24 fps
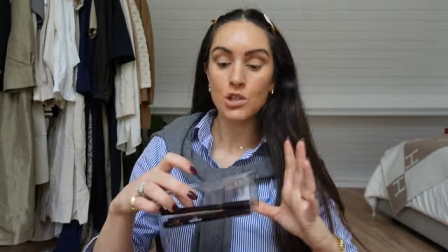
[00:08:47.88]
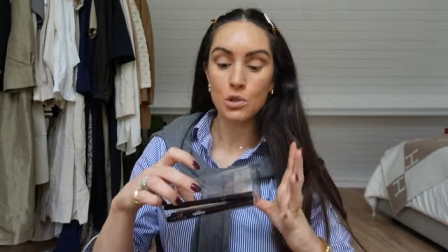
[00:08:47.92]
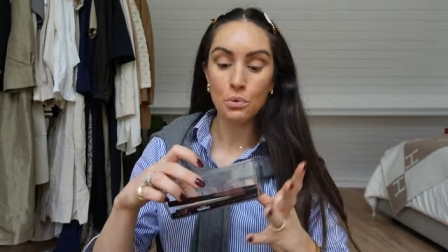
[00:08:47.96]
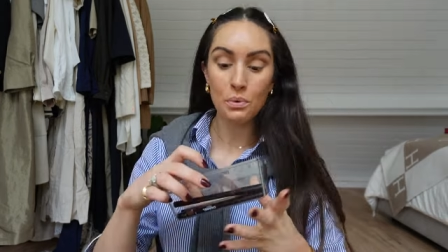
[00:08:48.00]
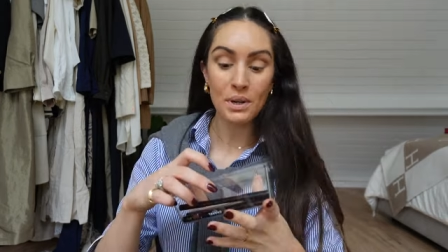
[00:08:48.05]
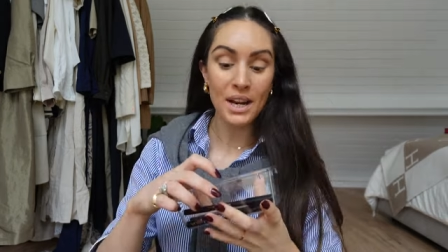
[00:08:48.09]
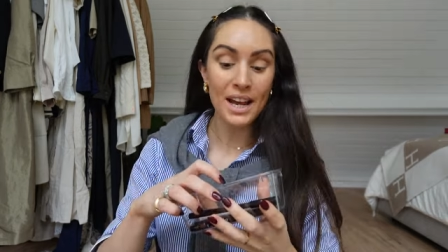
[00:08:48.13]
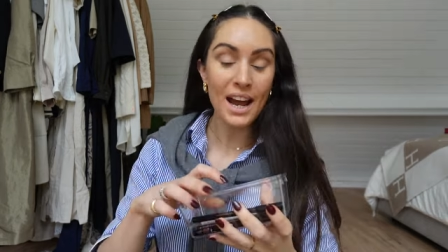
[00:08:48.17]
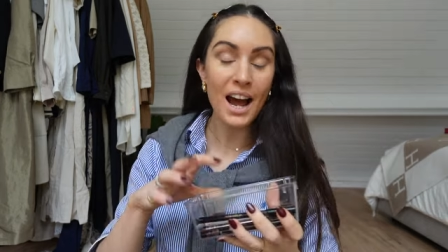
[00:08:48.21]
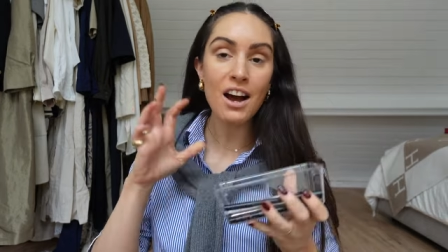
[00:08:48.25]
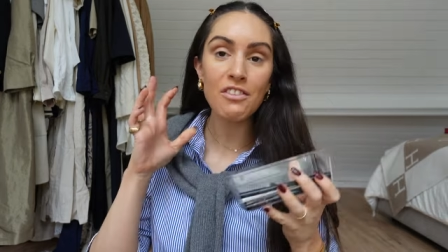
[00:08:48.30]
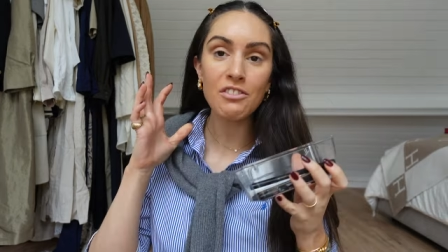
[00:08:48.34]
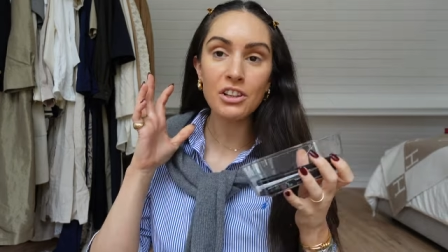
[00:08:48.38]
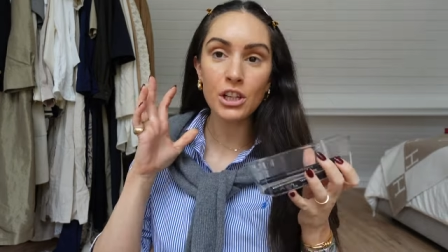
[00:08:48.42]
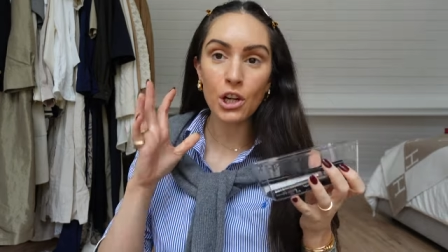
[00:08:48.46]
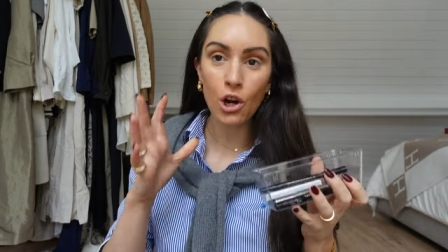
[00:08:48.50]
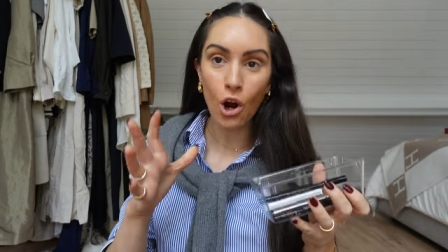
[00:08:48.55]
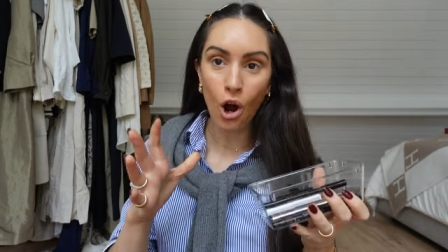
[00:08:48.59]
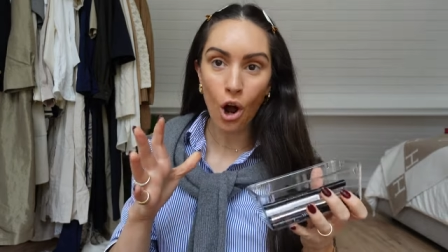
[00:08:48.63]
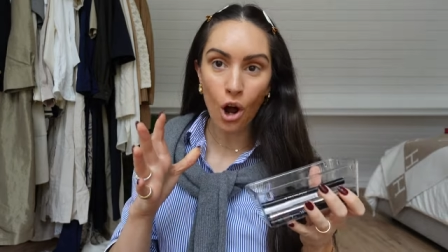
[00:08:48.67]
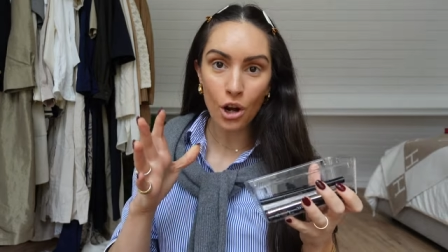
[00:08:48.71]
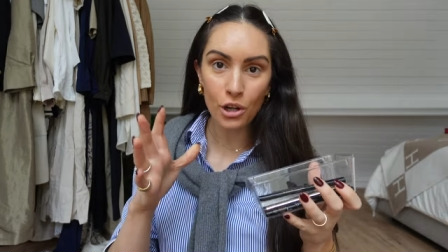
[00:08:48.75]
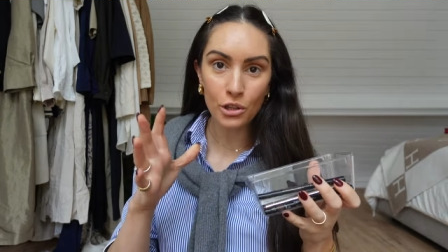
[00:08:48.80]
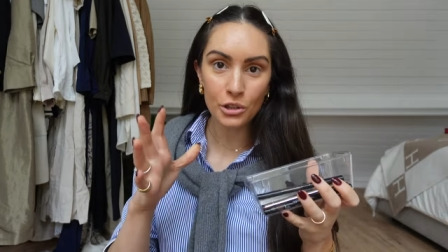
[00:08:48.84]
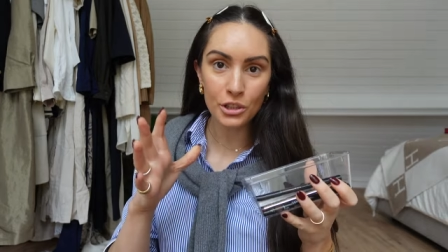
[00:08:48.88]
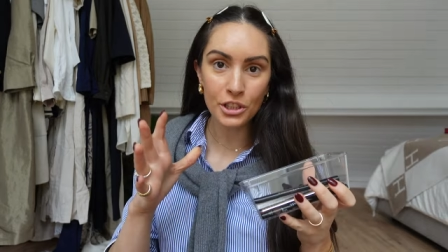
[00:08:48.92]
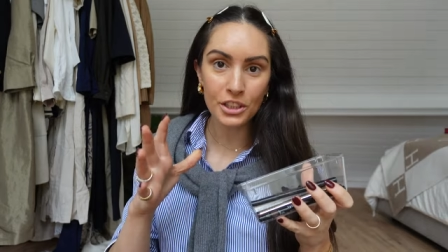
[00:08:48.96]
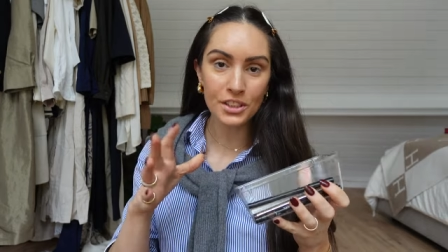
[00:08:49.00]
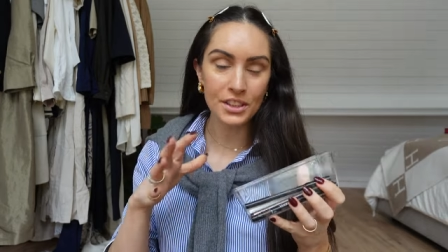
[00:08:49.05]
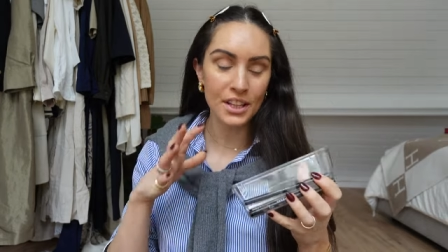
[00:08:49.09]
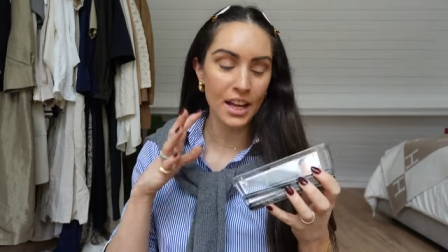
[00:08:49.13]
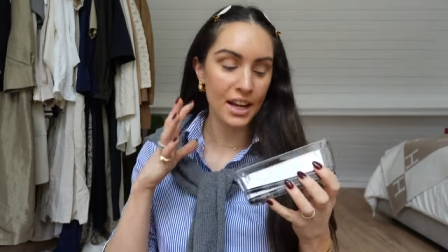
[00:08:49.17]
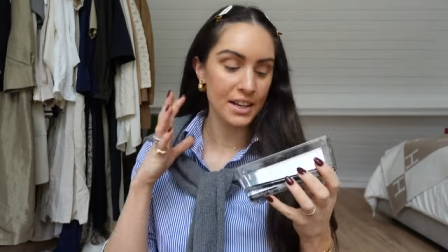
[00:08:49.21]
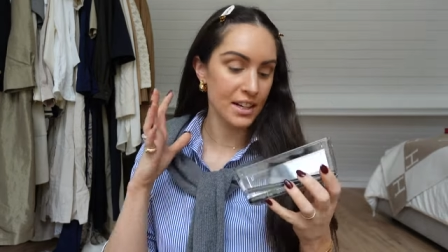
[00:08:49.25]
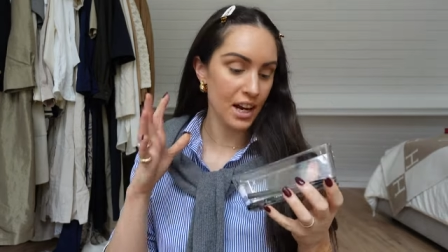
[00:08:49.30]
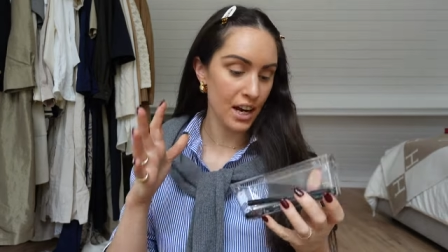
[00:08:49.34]
So when I have a color
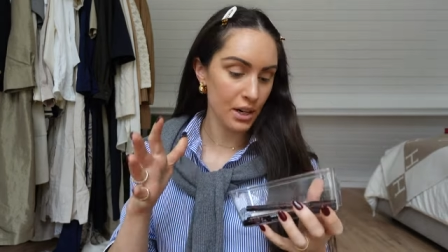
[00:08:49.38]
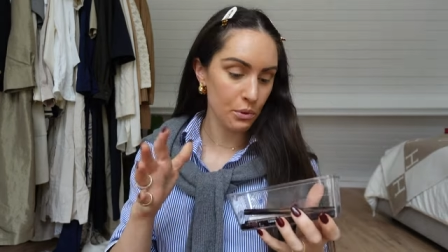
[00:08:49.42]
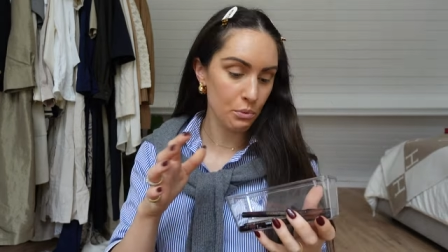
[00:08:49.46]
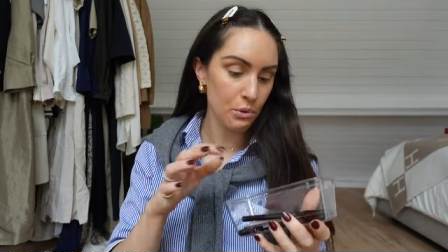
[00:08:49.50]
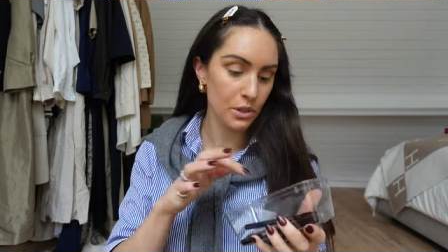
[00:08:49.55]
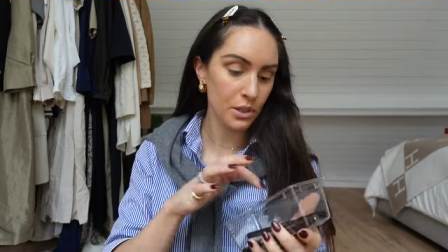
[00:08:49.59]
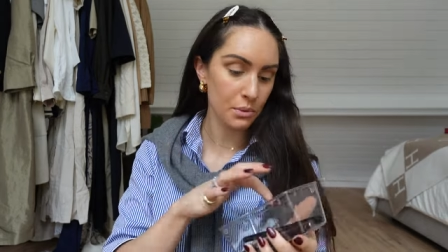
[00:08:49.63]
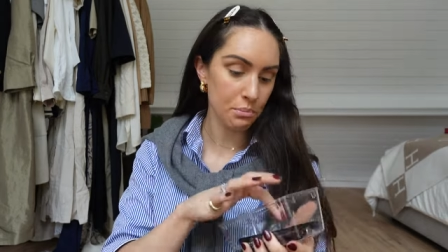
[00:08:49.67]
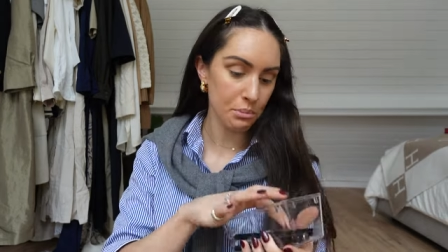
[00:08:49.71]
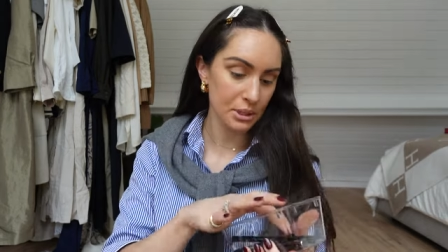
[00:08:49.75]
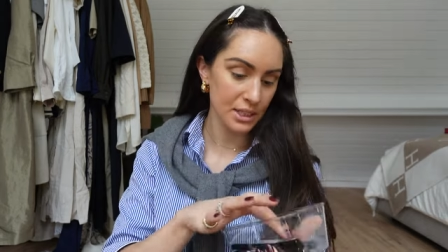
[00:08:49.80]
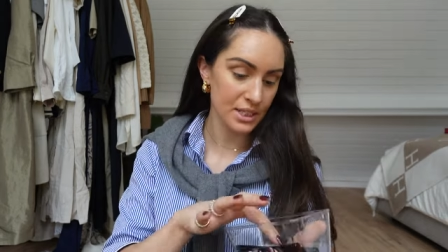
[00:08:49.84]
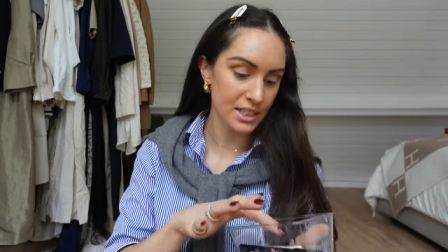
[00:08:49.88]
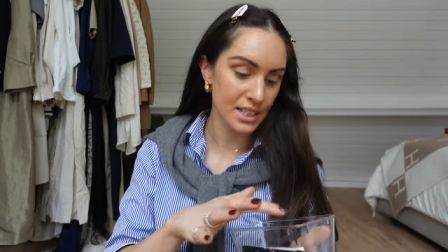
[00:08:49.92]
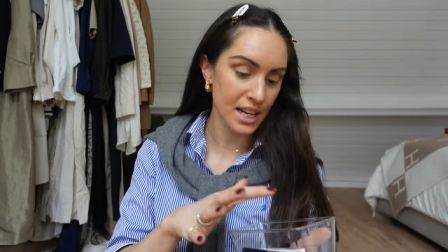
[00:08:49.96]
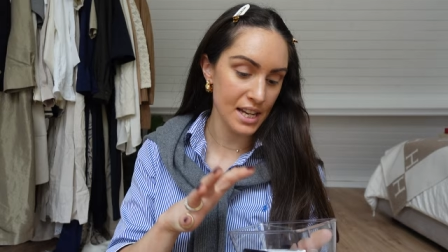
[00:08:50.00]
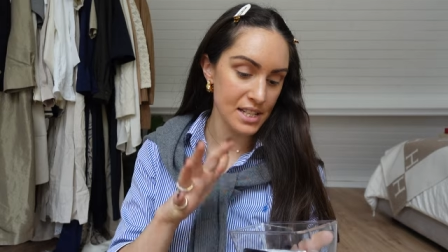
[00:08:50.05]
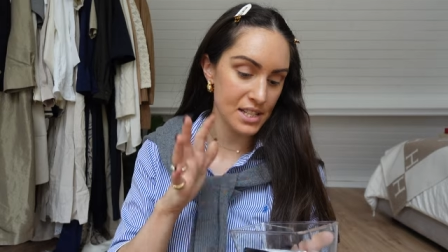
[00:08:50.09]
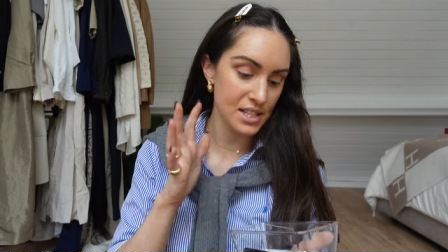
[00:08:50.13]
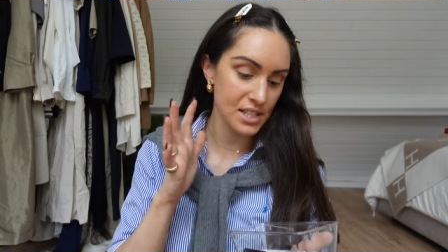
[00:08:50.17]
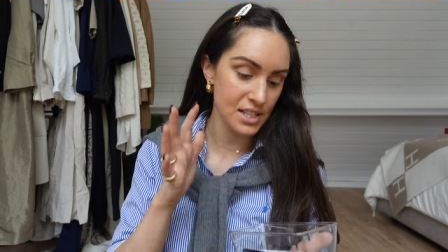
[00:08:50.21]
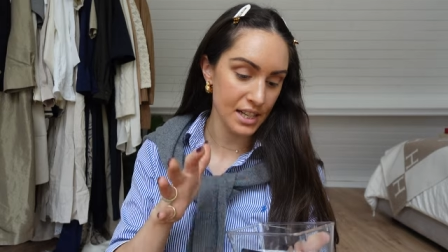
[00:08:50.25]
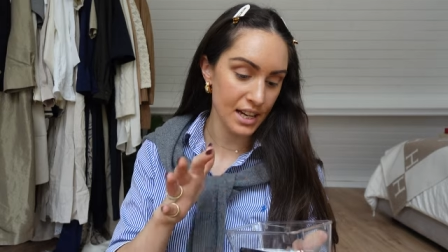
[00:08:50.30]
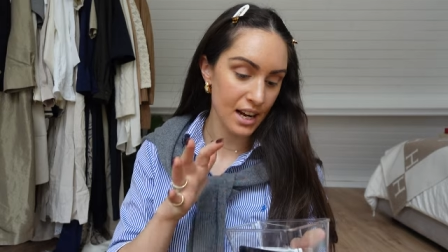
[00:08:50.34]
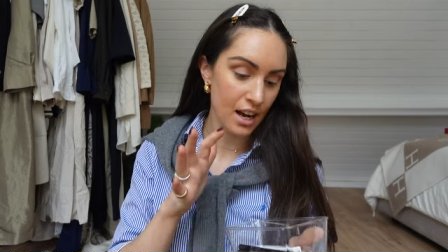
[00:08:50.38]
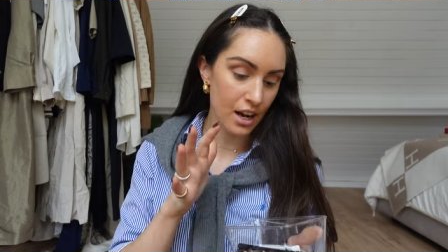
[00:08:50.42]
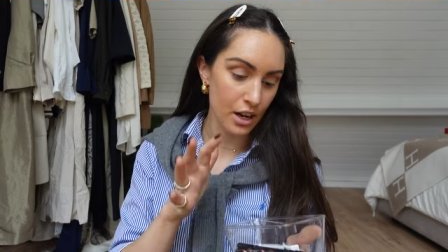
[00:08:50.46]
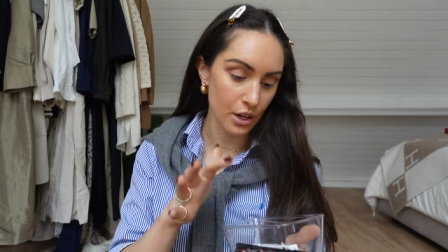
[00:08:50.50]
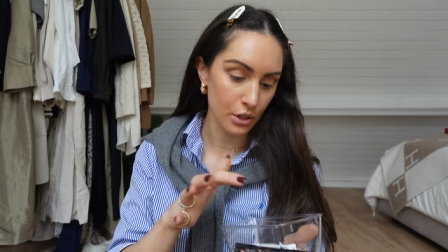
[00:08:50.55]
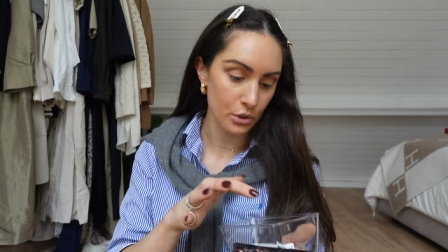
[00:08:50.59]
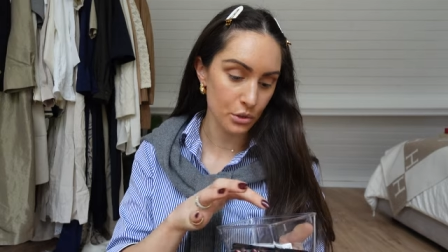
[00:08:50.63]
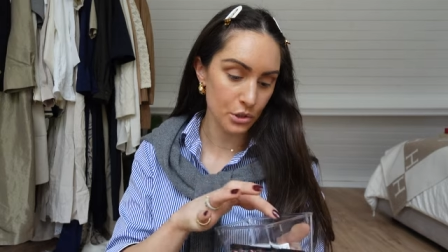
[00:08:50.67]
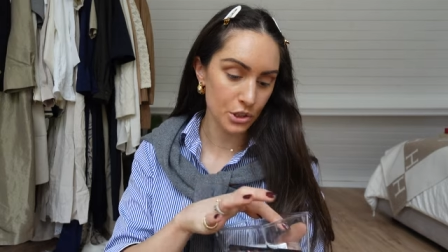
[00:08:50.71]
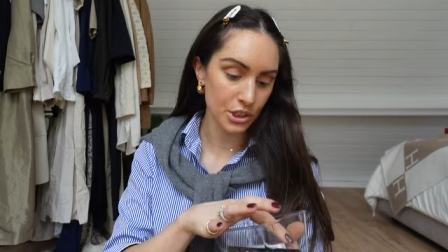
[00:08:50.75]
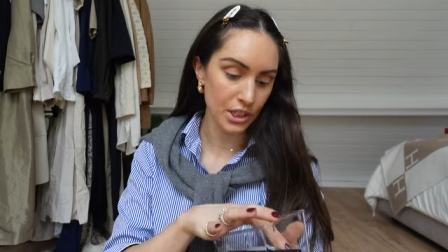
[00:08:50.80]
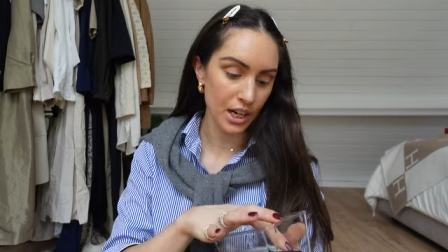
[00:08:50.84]
that I want to be testing
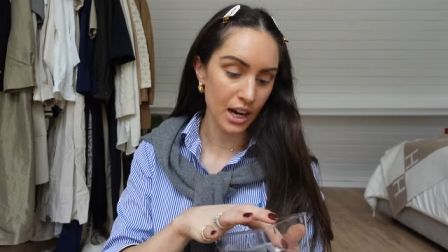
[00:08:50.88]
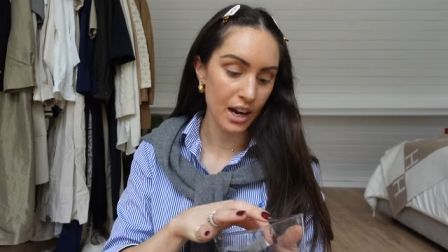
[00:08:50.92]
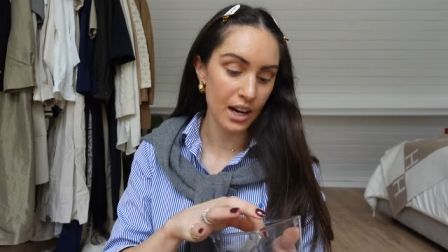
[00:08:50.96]
out,